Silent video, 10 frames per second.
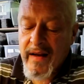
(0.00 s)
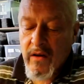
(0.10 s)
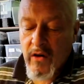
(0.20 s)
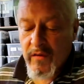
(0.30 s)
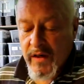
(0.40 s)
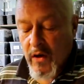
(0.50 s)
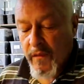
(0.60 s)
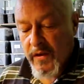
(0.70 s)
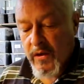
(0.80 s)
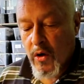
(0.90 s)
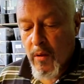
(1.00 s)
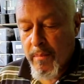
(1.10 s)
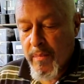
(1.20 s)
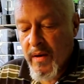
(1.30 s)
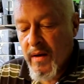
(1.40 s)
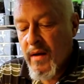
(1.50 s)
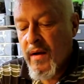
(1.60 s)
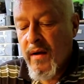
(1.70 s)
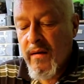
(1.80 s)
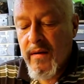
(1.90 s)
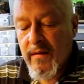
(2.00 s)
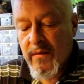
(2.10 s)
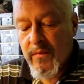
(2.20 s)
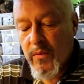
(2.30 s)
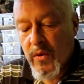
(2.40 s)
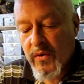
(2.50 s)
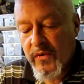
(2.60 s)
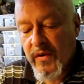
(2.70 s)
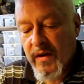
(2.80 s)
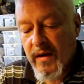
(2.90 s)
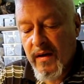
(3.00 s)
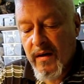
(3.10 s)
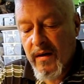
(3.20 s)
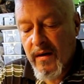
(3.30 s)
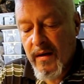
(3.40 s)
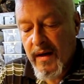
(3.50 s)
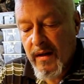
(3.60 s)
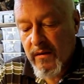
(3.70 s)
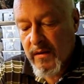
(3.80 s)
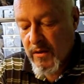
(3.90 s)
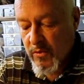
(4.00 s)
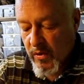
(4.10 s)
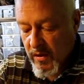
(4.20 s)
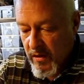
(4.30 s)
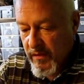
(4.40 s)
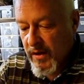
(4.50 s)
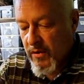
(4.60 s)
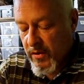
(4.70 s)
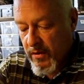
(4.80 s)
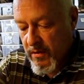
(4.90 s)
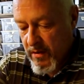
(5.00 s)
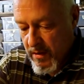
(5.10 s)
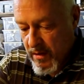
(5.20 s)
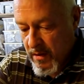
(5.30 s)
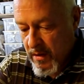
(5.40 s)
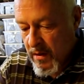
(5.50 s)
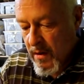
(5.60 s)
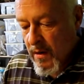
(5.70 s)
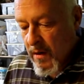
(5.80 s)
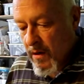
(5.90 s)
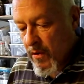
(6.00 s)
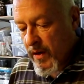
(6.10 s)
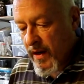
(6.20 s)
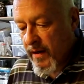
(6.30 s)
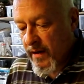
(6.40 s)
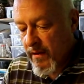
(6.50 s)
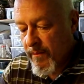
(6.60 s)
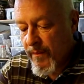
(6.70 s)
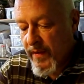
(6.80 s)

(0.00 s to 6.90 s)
10 larvae on the top. This was a uh, L2 larvae, or... Oh yeah, here.